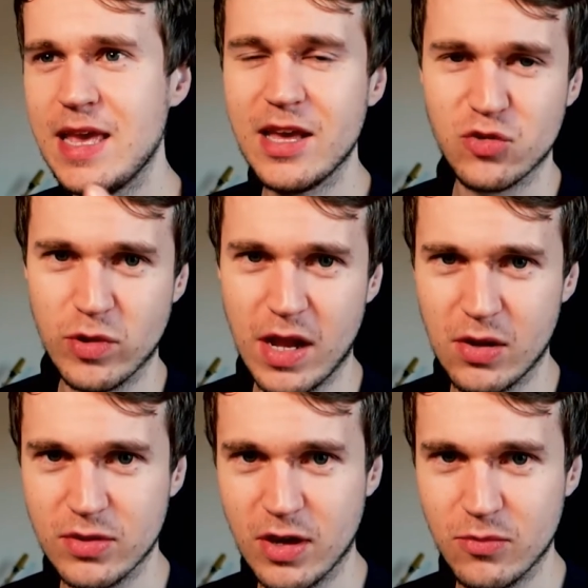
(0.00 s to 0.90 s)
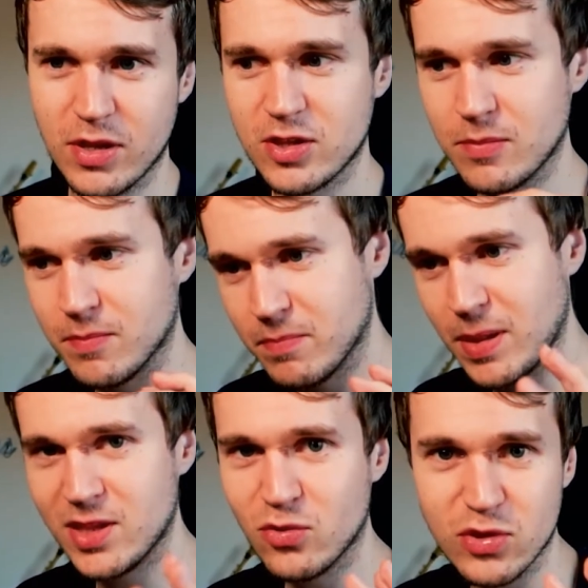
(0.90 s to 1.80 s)
is Ronaldo. There's some
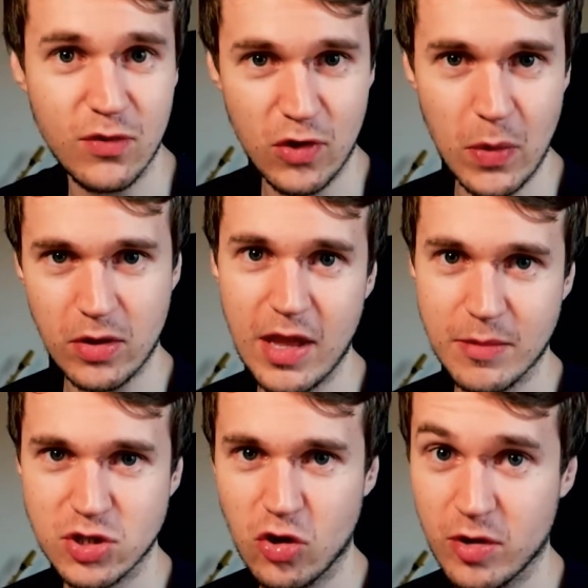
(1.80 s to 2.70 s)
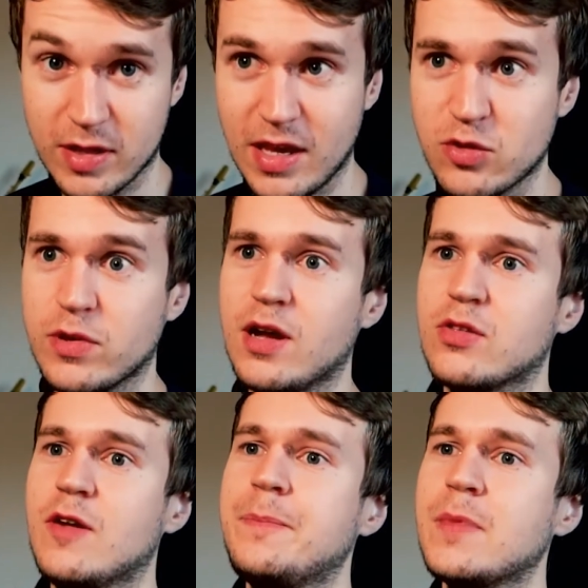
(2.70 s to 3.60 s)
political stuff going on there, I'm sure, because it is
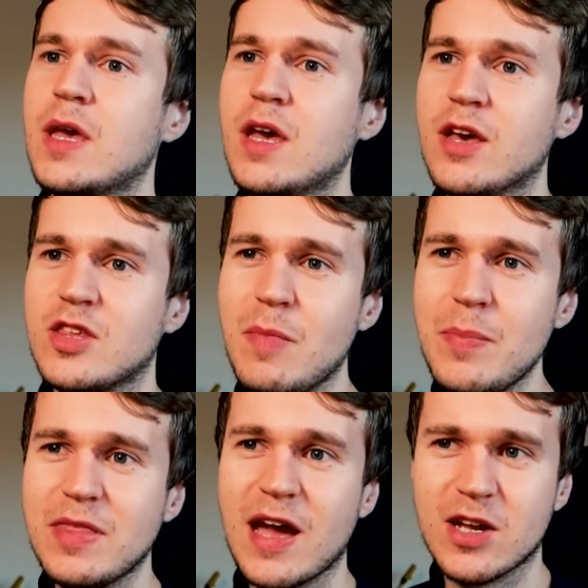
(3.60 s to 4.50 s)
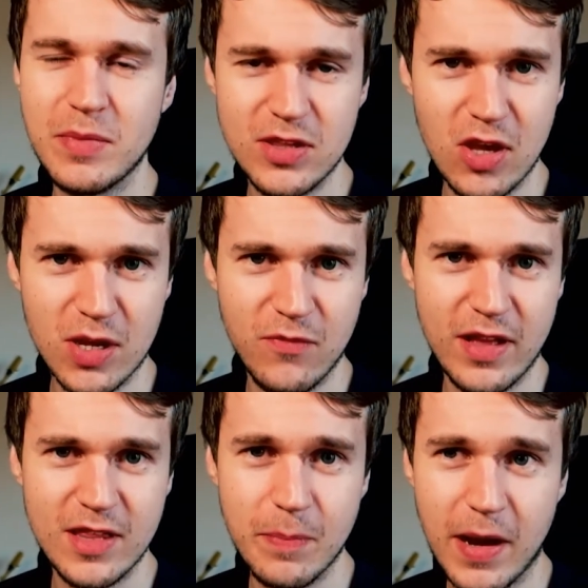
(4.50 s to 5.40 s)
Ronaldo. So maybe that can be
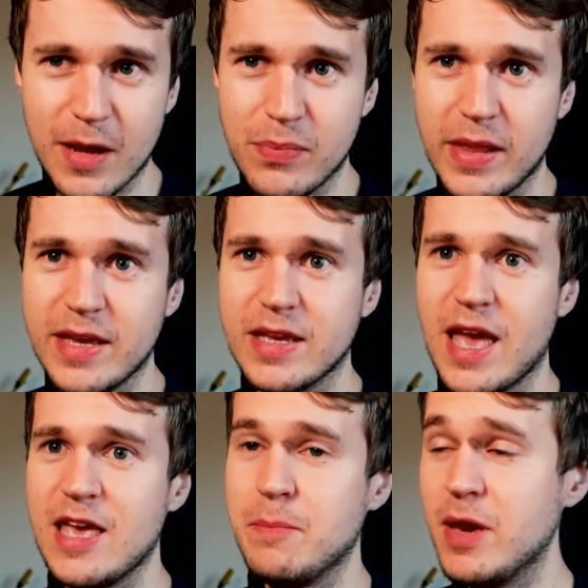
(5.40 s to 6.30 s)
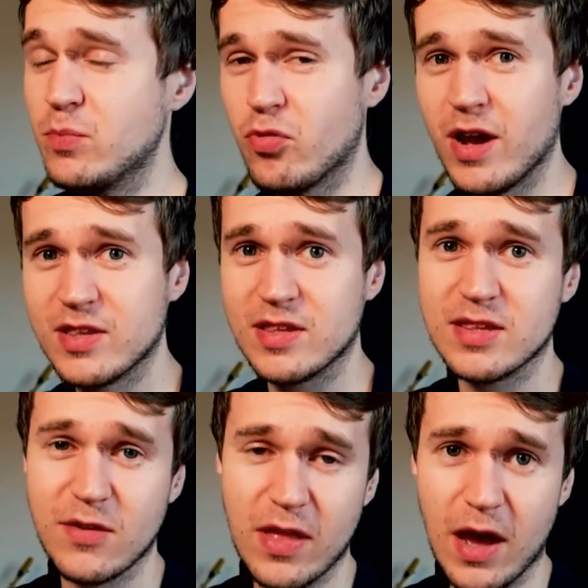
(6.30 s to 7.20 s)
circumvented by playing a mid-press
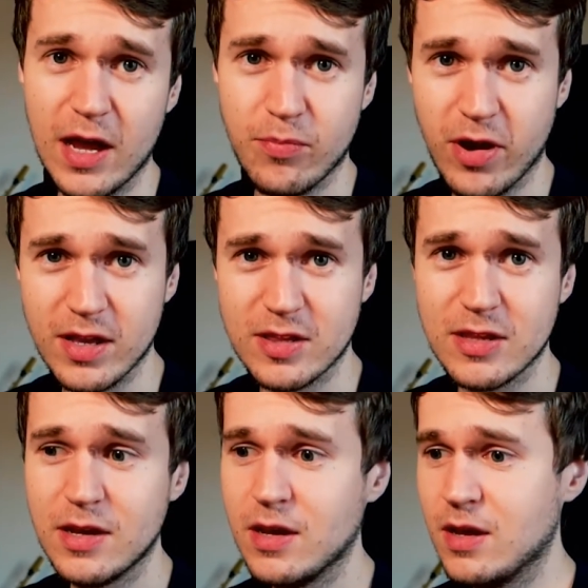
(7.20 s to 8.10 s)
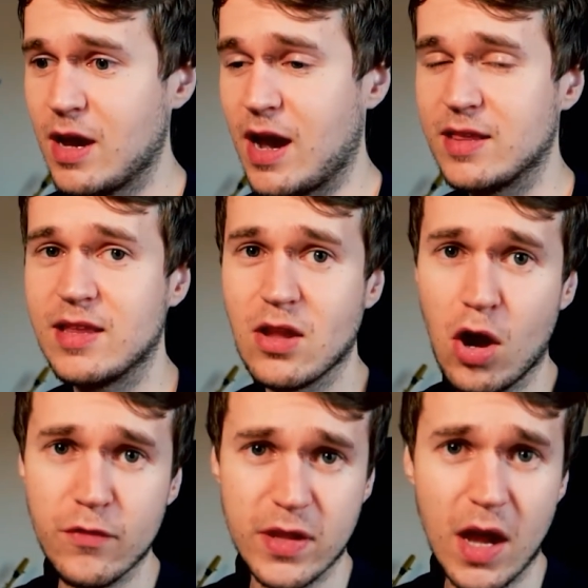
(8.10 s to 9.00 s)
instead of the high press, as he did at
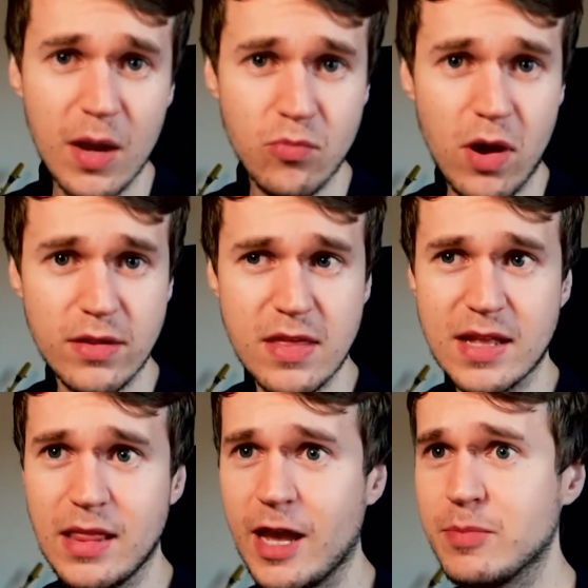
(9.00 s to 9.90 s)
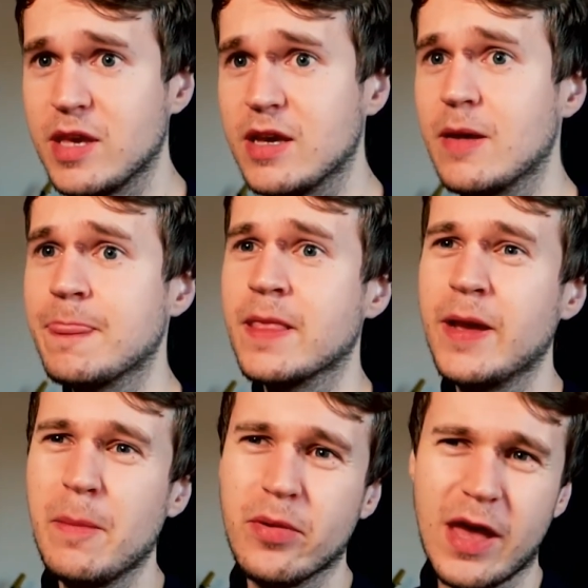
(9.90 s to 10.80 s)
Hoffenheim rather than Leipzig.
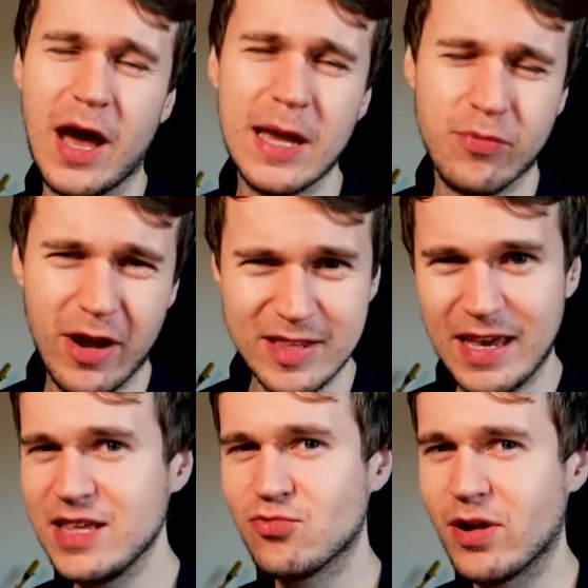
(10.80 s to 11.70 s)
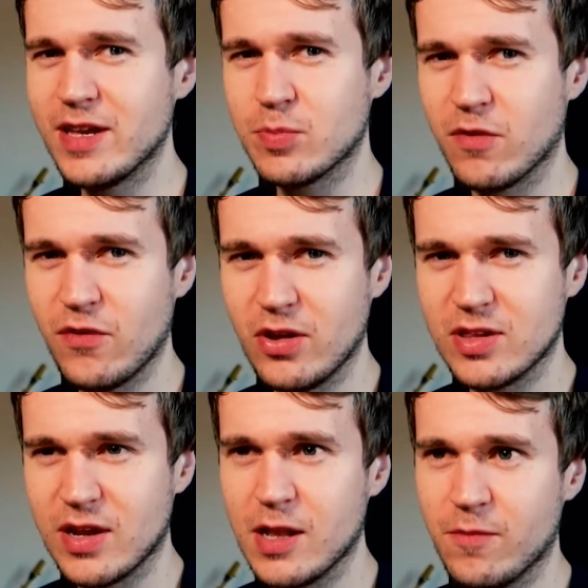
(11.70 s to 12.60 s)
But the high press is Rangnick's preferred
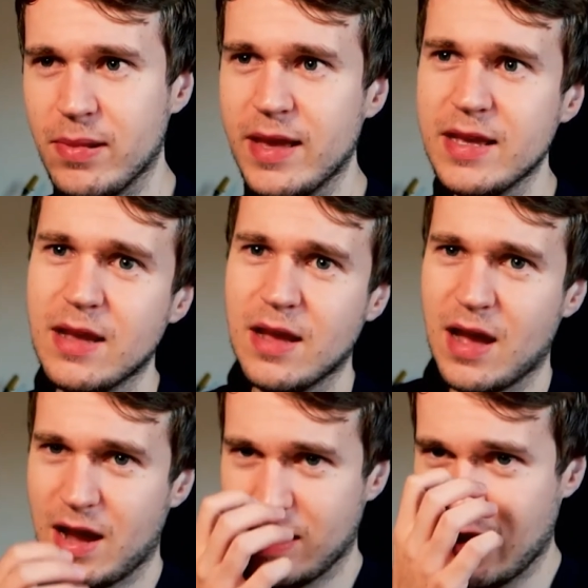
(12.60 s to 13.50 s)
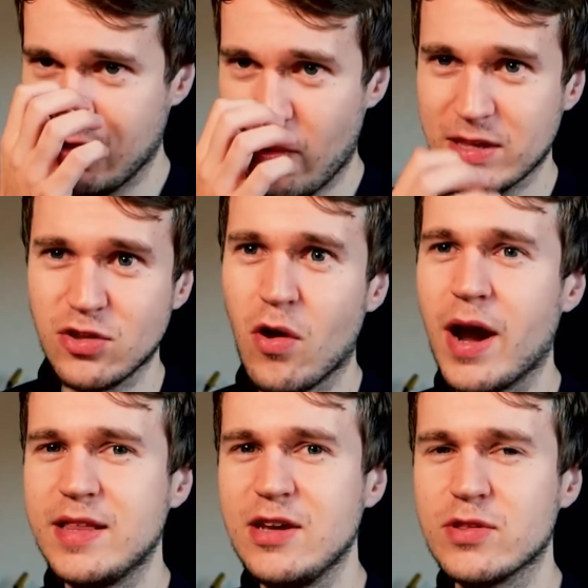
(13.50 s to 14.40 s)
style of play, and either way, it's not
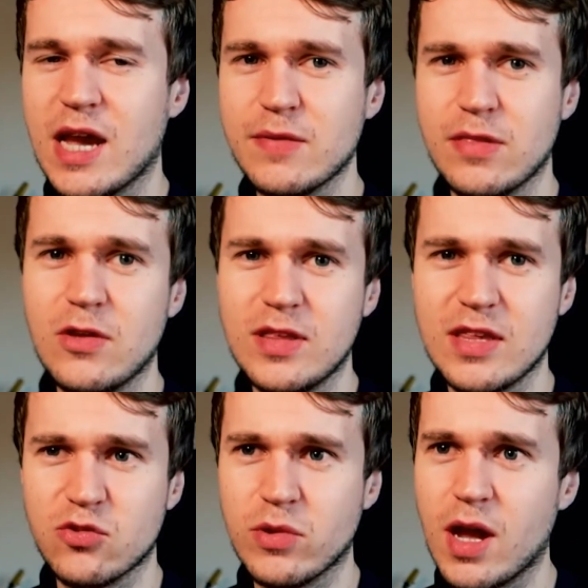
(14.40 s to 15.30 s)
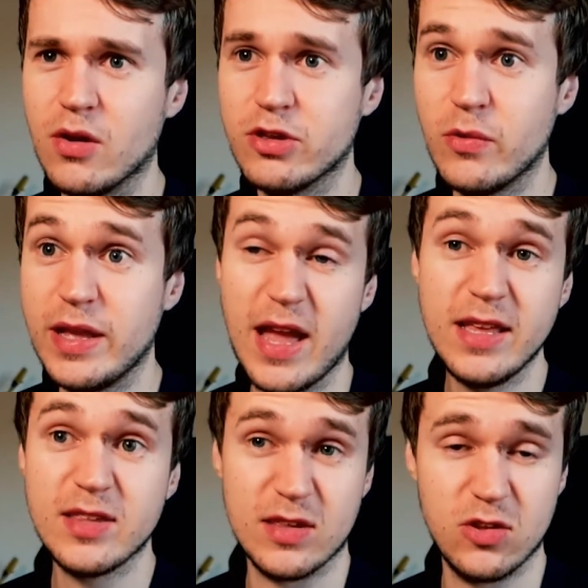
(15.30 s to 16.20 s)
ideal to have a 36 Ronaldo in
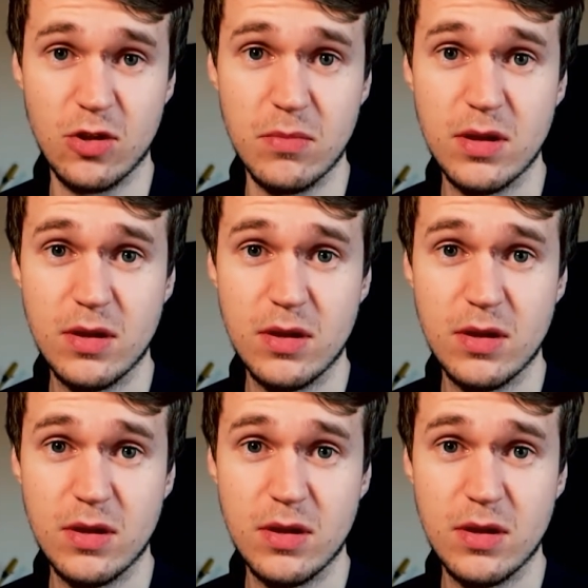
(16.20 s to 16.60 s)
any system